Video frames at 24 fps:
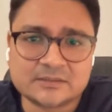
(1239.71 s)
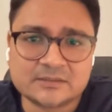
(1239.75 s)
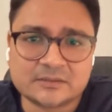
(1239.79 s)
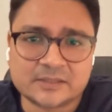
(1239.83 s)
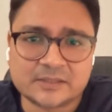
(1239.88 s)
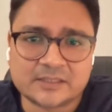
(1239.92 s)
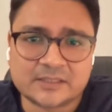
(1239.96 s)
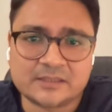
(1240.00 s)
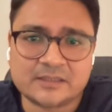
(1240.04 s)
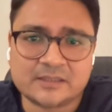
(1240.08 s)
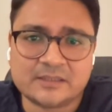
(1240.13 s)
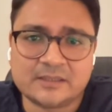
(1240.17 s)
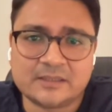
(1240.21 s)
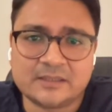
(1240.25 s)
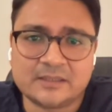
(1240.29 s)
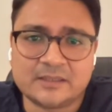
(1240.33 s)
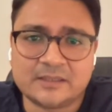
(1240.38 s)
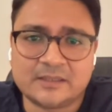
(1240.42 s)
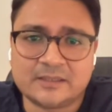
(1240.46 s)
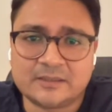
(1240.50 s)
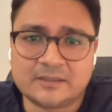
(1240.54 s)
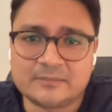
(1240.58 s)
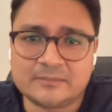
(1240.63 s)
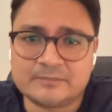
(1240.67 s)
Okay.
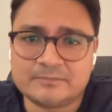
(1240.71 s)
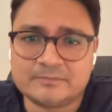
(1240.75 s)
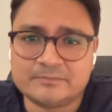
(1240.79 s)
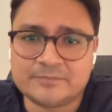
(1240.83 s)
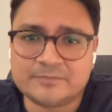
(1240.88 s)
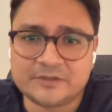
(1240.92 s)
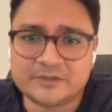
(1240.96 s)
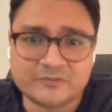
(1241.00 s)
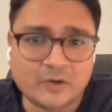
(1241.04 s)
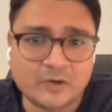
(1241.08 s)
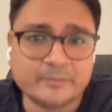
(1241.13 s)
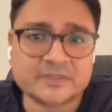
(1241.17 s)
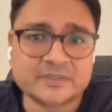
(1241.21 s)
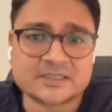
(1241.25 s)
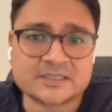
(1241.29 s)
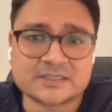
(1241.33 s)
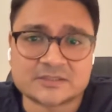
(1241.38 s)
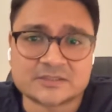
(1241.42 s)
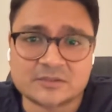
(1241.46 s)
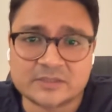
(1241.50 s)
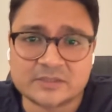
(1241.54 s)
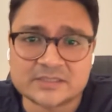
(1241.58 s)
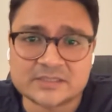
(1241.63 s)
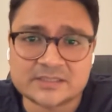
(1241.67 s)
Performance
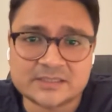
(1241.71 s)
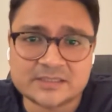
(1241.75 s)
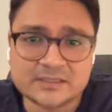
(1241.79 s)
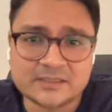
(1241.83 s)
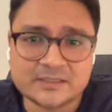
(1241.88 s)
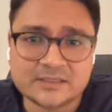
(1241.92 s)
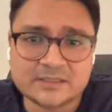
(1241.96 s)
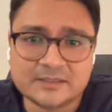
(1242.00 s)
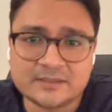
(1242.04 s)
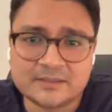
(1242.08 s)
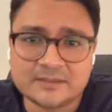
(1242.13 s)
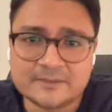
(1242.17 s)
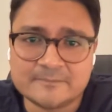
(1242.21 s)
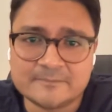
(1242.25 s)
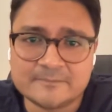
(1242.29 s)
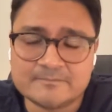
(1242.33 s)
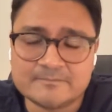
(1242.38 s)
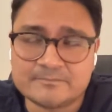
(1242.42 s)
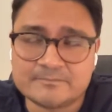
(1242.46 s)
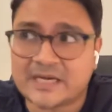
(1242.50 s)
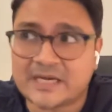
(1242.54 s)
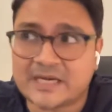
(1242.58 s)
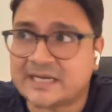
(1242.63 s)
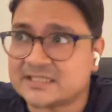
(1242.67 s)
is noisy.
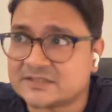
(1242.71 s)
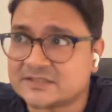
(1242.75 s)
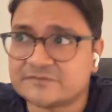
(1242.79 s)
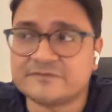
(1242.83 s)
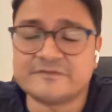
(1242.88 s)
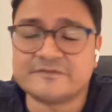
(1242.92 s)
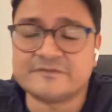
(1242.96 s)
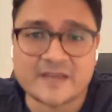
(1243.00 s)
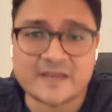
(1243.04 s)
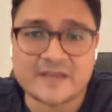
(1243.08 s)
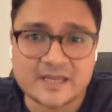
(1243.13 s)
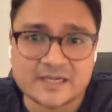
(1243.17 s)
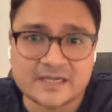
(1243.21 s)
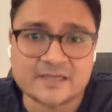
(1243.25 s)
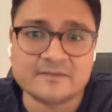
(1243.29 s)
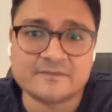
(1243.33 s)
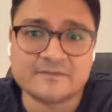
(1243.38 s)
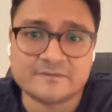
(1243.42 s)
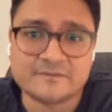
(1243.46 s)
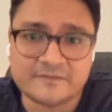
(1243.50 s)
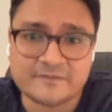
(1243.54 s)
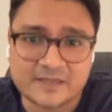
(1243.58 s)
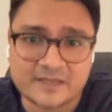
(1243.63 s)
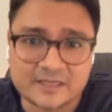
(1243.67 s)
Brand's very,
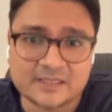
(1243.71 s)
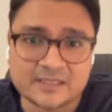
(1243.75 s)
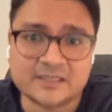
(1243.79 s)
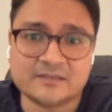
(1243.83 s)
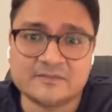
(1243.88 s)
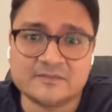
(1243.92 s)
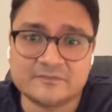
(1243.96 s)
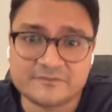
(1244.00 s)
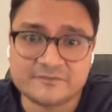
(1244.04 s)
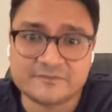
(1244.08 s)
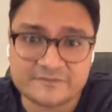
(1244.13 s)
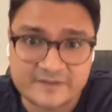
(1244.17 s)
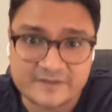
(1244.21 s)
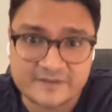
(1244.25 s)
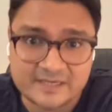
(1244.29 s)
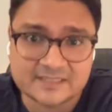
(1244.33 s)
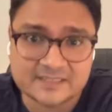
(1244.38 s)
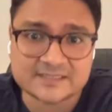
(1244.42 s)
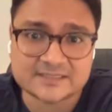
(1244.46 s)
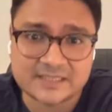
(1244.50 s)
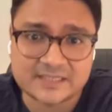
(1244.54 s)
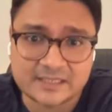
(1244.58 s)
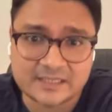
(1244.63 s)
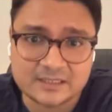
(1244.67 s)
very,
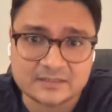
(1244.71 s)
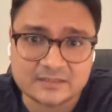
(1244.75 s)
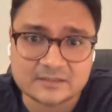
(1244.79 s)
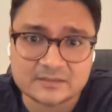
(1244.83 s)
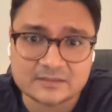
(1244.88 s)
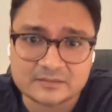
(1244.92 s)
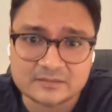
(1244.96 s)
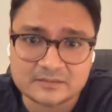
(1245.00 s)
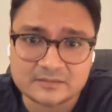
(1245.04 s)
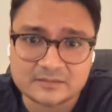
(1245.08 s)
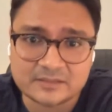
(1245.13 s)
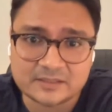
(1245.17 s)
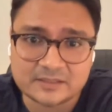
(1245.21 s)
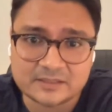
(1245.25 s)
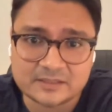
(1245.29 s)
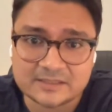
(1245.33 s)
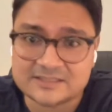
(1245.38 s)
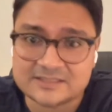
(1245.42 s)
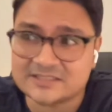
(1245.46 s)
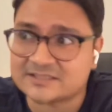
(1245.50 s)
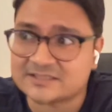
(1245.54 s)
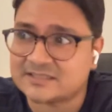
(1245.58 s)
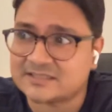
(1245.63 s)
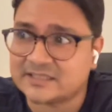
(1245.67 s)
very silent. Right.
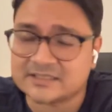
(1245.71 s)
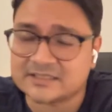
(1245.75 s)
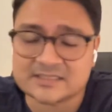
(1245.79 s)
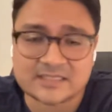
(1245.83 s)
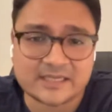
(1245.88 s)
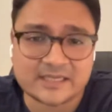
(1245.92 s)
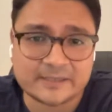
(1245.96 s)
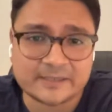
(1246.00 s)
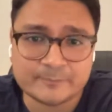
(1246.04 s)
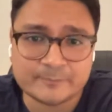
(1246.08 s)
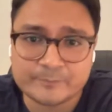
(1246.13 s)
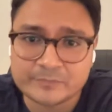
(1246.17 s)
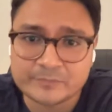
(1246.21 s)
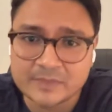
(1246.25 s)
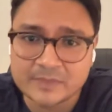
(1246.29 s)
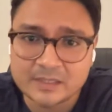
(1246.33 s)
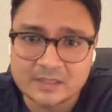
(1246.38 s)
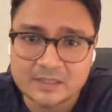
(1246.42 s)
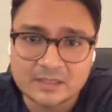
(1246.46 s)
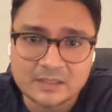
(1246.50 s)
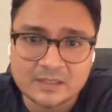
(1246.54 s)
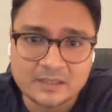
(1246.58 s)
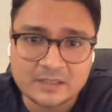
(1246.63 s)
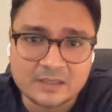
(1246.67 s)
It just takes time.
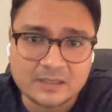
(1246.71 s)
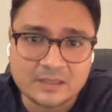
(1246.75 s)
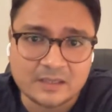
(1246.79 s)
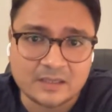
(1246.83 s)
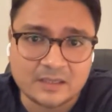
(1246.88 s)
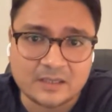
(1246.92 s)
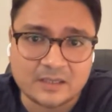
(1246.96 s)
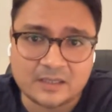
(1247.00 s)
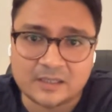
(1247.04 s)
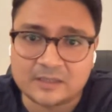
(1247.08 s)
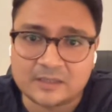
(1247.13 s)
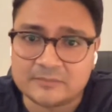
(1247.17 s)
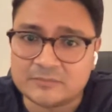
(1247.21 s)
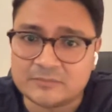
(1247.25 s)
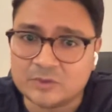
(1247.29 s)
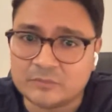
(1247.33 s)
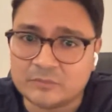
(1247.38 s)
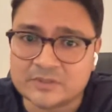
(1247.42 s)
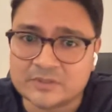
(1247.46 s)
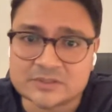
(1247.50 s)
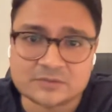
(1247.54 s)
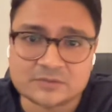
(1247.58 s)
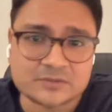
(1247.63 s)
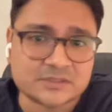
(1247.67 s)

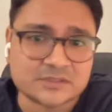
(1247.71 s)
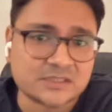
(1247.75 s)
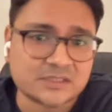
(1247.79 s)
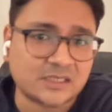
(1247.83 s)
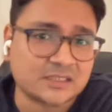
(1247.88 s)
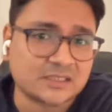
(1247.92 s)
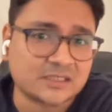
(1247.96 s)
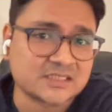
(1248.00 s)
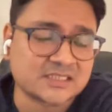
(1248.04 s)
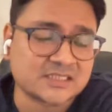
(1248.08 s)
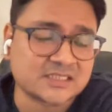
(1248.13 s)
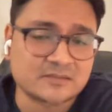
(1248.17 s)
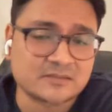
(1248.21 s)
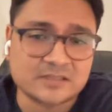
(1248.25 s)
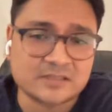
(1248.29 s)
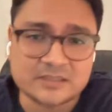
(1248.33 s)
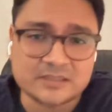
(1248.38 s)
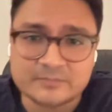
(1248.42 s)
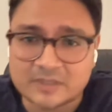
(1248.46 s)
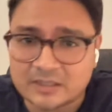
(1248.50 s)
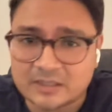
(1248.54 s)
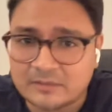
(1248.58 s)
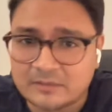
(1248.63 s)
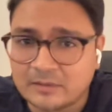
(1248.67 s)
No one's going to start
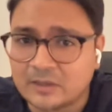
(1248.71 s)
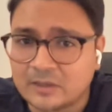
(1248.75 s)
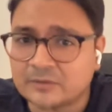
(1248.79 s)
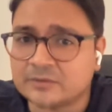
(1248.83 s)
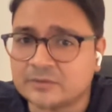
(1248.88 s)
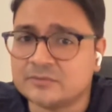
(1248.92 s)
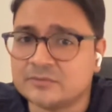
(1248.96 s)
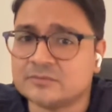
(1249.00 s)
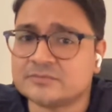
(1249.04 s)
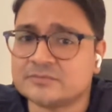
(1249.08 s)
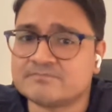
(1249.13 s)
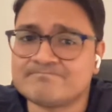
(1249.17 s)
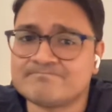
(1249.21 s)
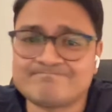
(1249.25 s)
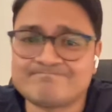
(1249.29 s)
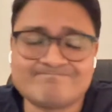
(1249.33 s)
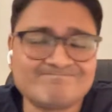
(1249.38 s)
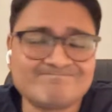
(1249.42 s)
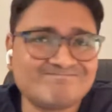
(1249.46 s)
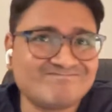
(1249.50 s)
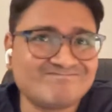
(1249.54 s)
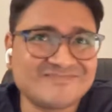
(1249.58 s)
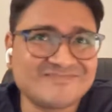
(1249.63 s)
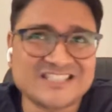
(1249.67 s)
screaming about you,
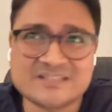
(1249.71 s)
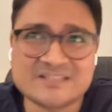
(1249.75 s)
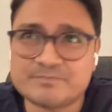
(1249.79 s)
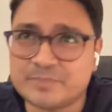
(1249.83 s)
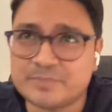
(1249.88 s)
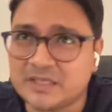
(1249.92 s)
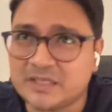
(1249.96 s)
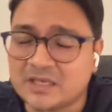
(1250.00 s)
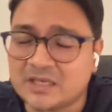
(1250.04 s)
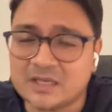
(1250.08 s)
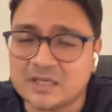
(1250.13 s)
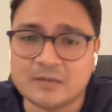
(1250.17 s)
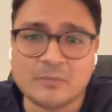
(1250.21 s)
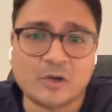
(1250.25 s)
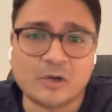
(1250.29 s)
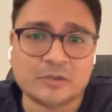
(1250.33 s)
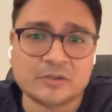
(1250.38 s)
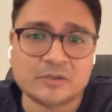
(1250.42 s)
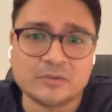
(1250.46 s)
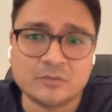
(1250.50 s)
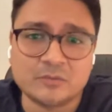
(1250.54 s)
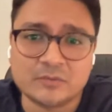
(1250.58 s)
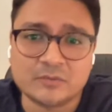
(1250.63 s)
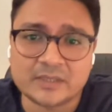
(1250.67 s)
speaking
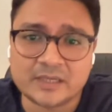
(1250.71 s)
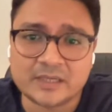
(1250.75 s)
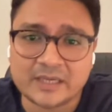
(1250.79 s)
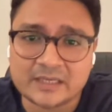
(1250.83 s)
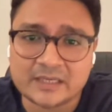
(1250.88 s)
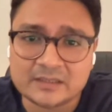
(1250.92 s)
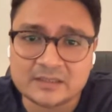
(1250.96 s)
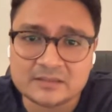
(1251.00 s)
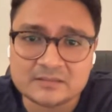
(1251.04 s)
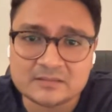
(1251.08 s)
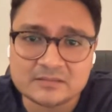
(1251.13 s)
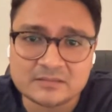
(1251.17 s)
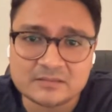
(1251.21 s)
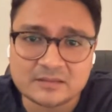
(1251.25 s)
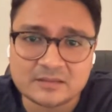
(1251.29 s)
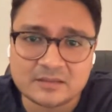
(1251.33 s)
about you overnight.